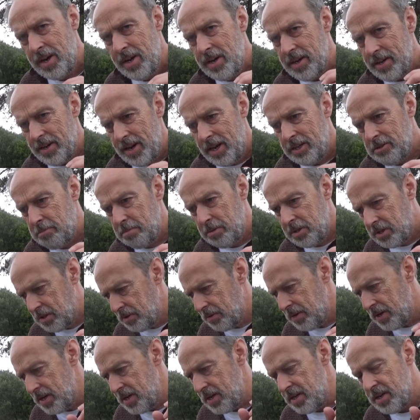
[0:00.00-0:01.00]
and that's
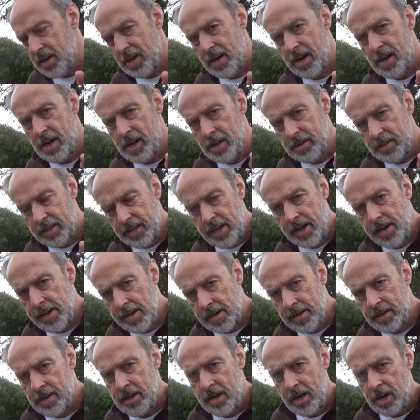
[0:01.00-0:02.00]
between
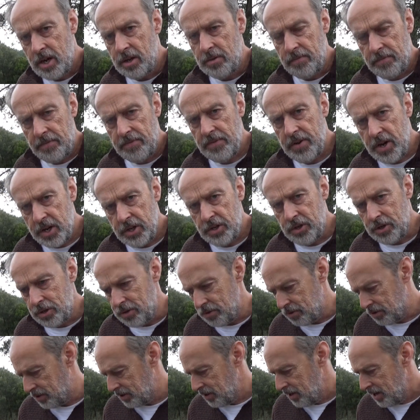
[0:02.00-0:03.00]
Cannes and
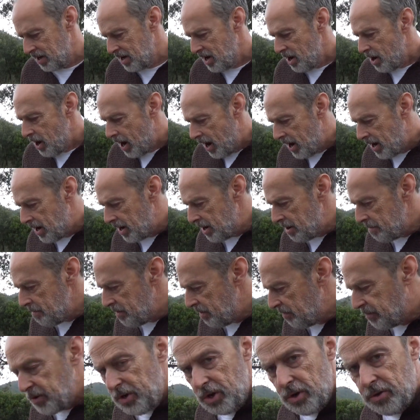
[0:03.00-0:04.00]
Fréjus.
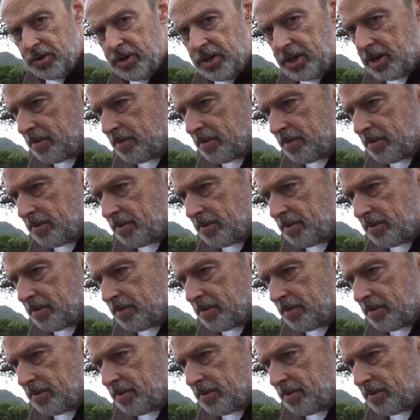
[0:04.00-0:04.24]
If you look on